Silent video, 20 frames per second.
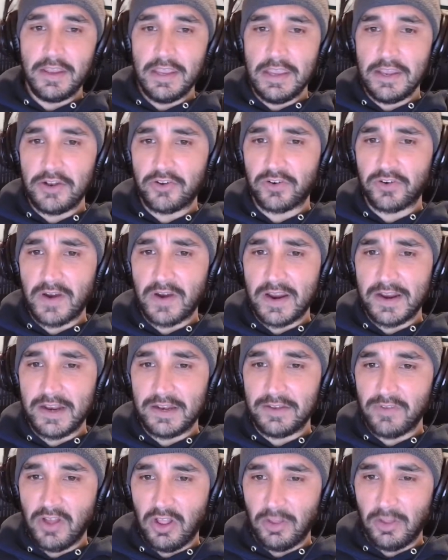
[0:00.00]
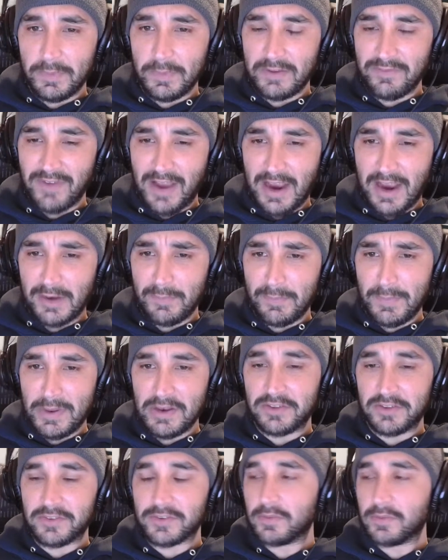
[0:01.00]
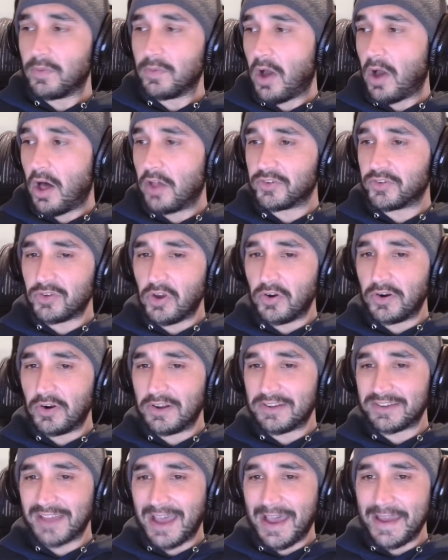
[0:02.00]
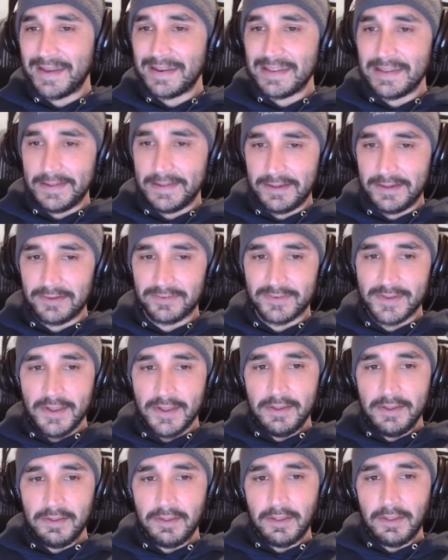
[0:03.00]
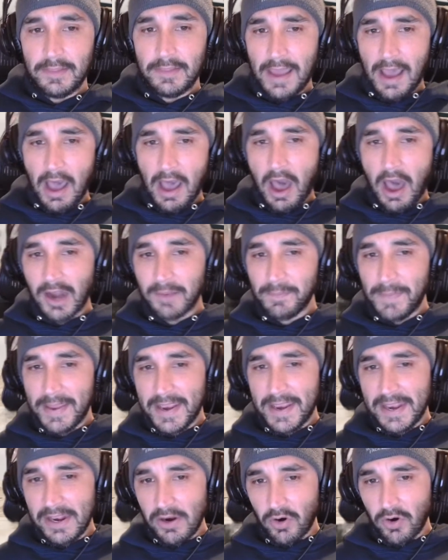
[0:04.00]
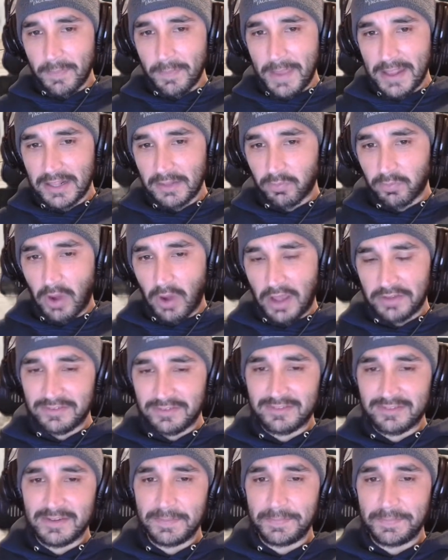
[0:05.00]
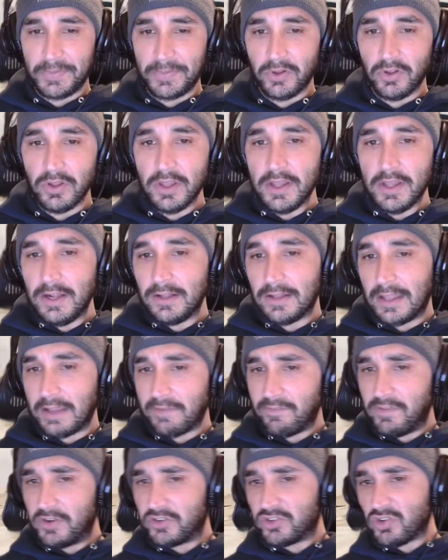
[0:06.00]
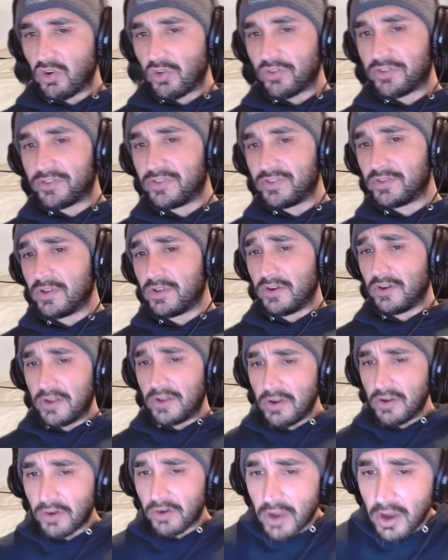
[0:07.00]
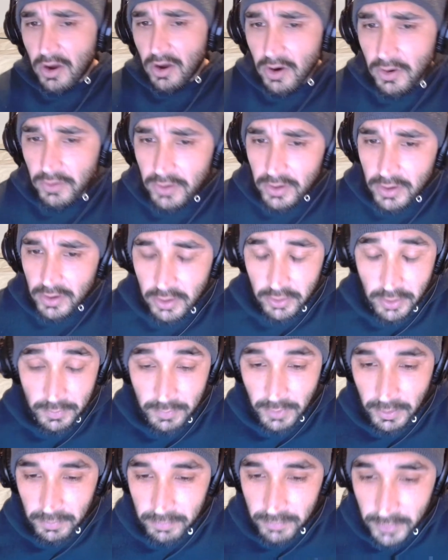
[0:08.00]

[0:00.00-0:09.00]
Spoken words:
integrated development environments, also known as IDEs, that automate or make the process simple, like Visual Studio Code, or